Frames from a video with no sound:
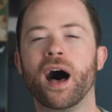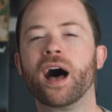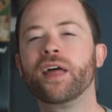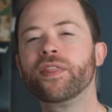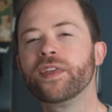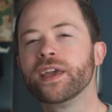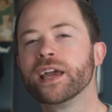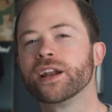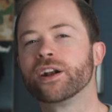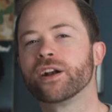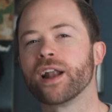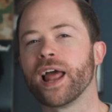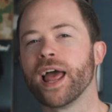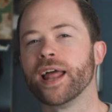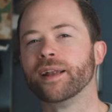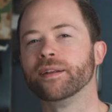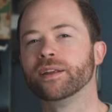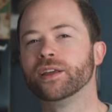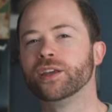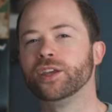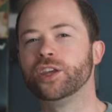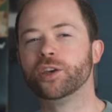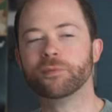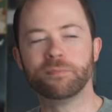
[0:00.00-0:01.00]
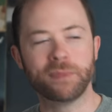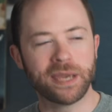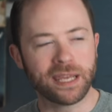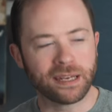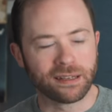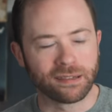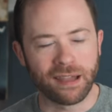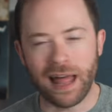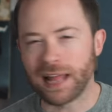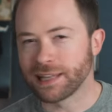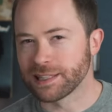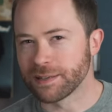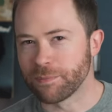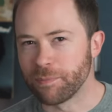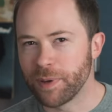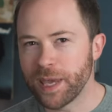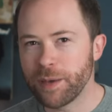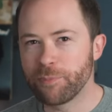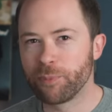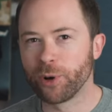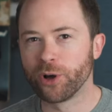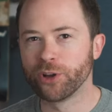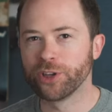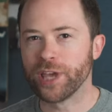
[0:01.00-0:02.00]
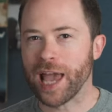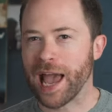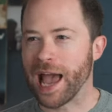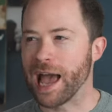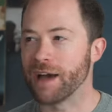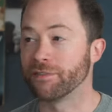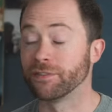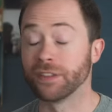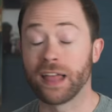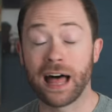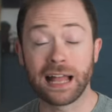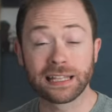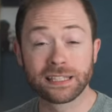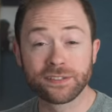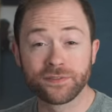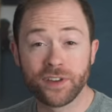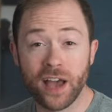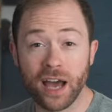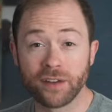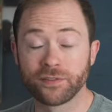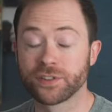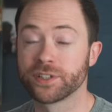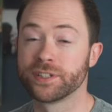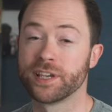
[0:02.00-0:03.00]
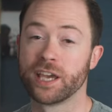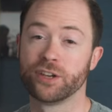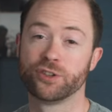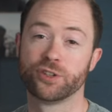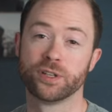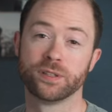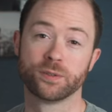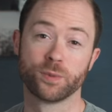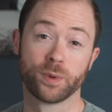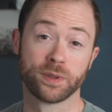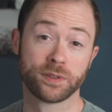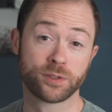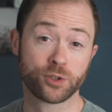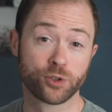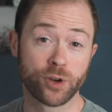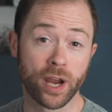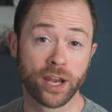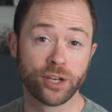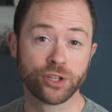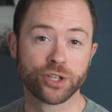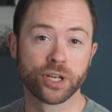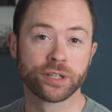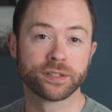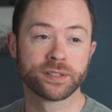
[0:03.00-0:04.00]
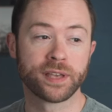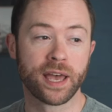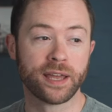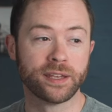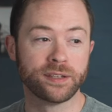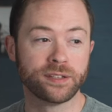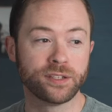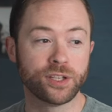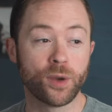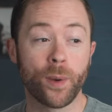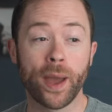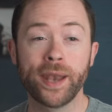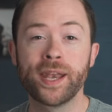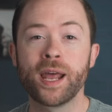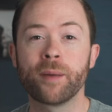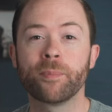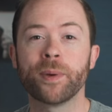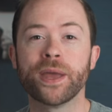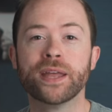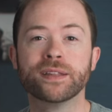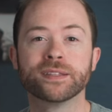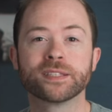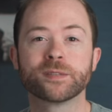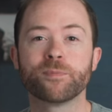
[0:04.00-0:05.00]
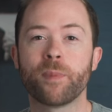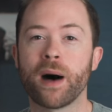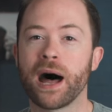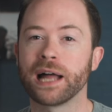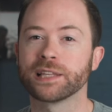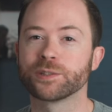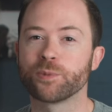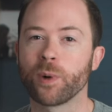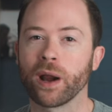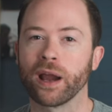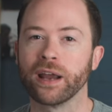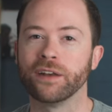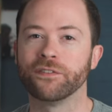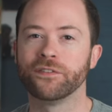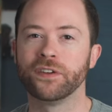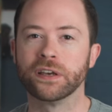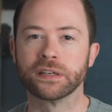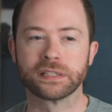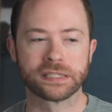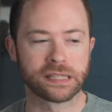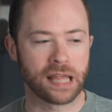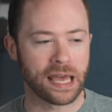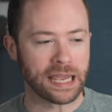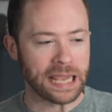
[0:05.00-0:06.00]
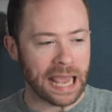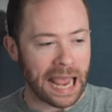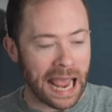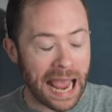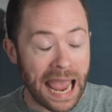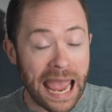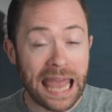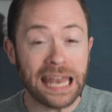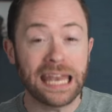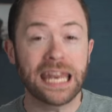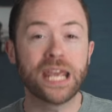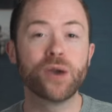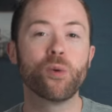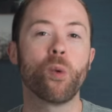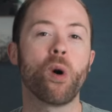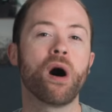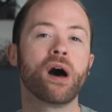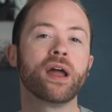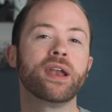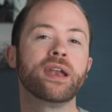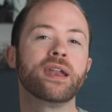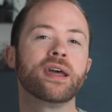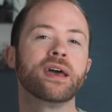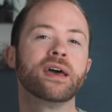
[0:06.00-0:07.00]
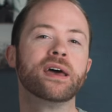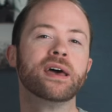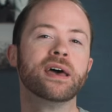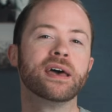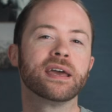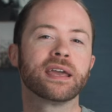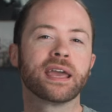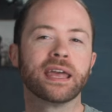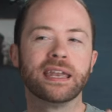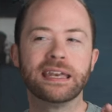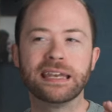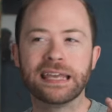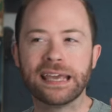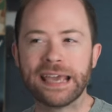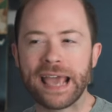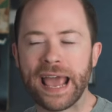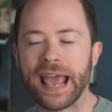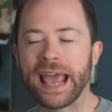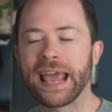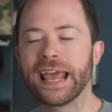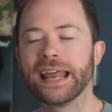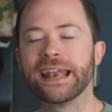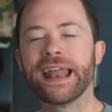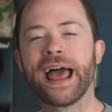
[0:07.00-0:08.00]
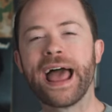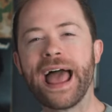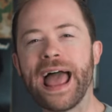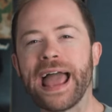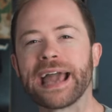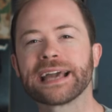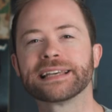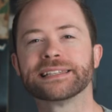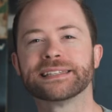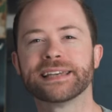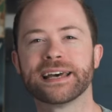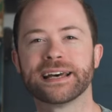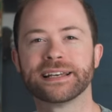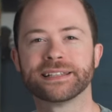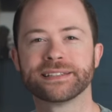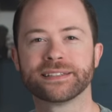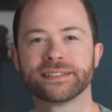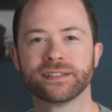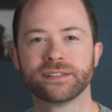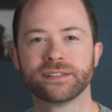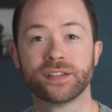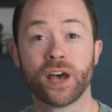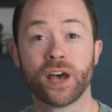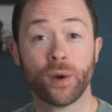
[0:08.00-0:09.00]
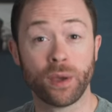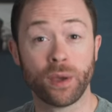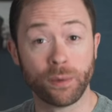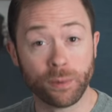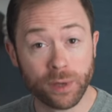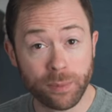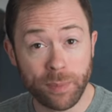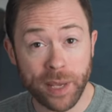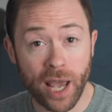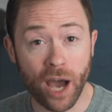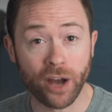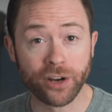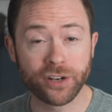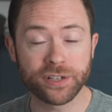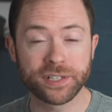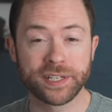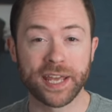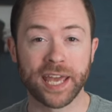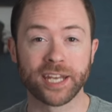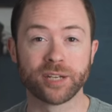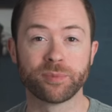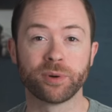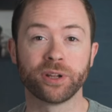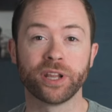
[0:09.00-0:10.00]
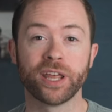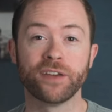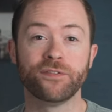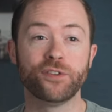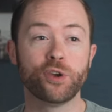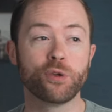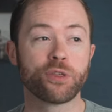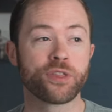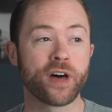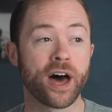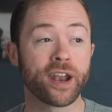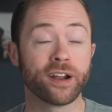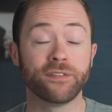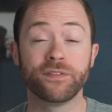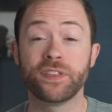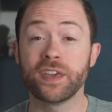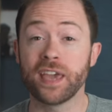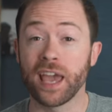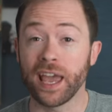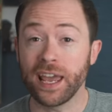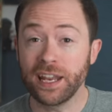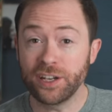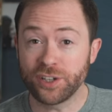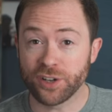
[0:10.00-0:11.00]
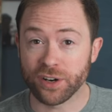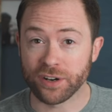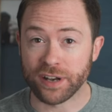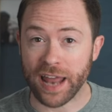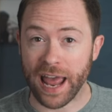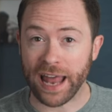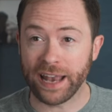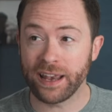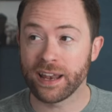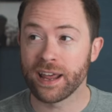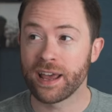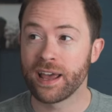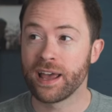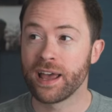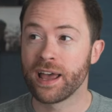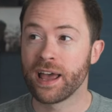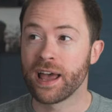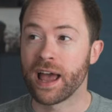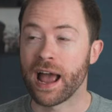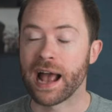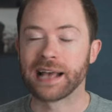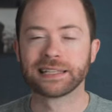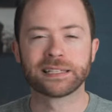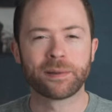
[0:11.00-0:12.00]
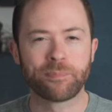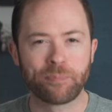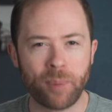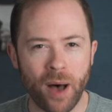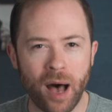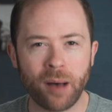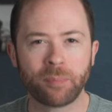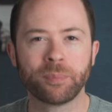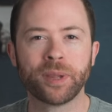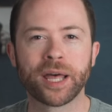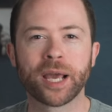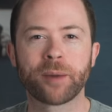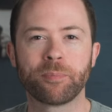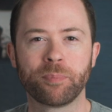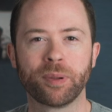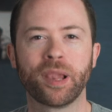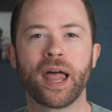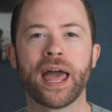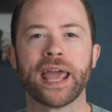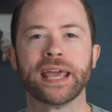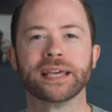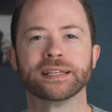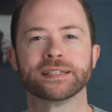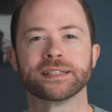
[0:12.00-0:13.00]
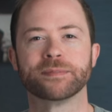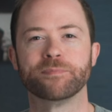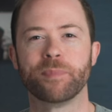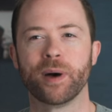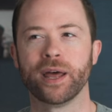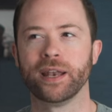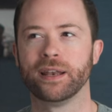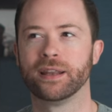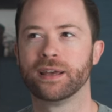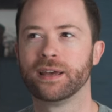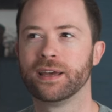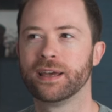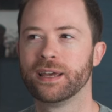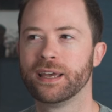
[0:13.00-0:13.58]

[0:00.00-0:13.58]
On the internet, you meet lots of people, you have lots of conversations with strangers, and you end up in spots where it feels like anyone can gain access. So it would be understandable if you thought of the internet as a public place, but